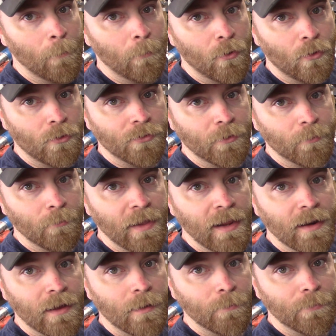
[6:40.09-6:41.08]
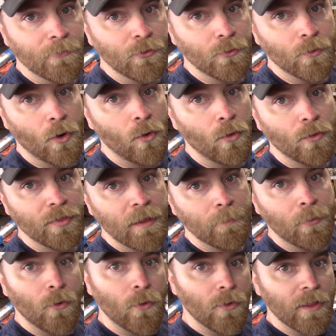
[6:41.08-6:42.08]
bolt made up to hold the
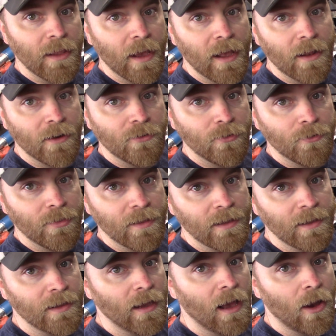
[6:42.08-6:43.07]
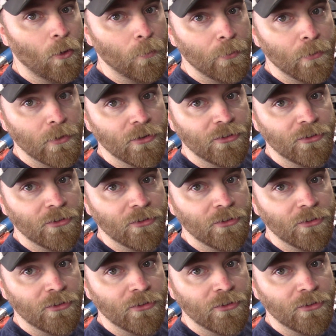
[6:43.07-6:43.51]
pulley onto the output